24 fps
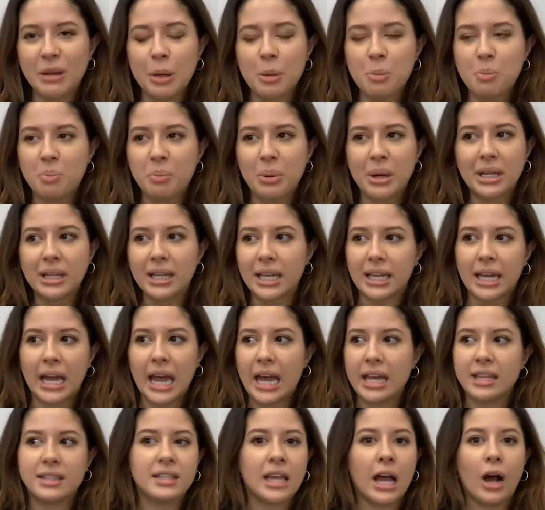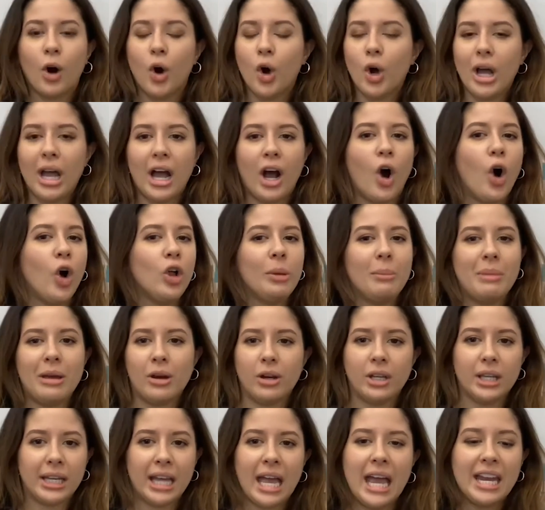But like it's all
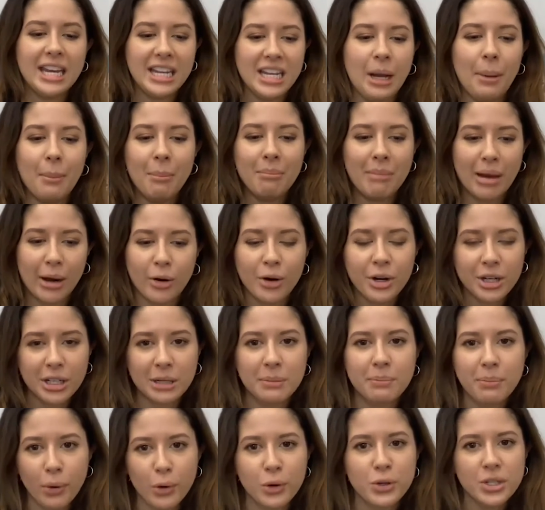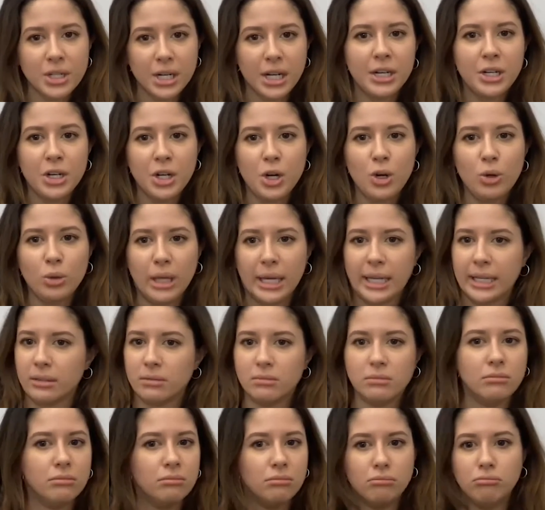American. Like any American person I know, like
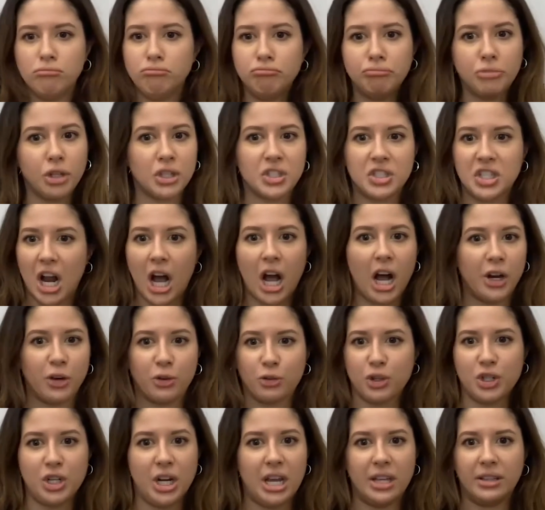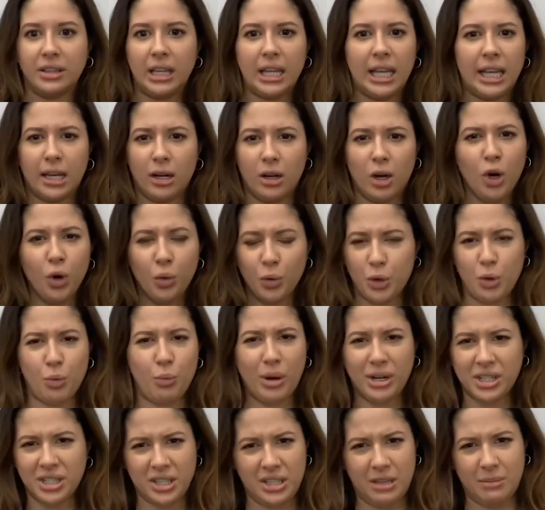does not understand. Like, oh, you
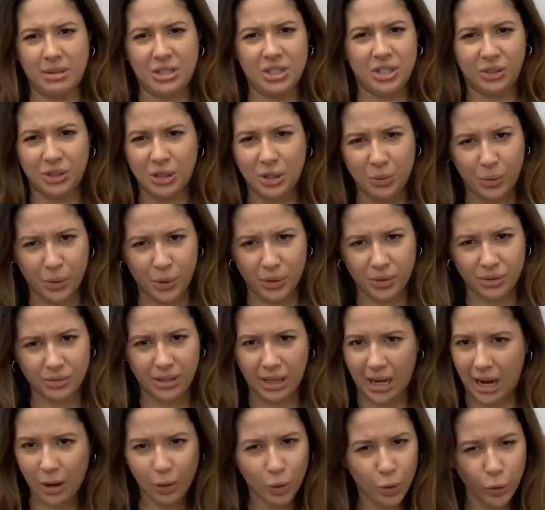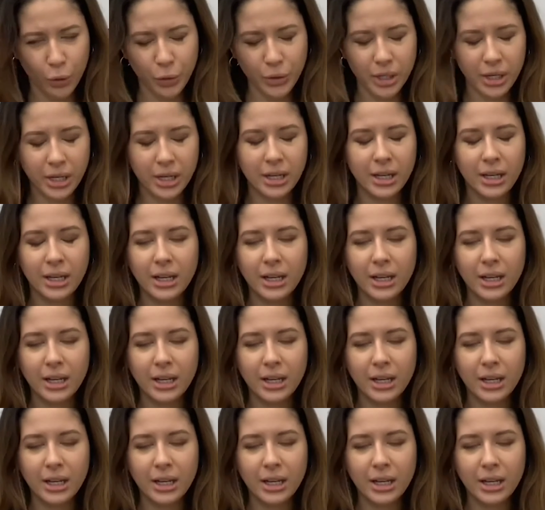went to them until you were how old?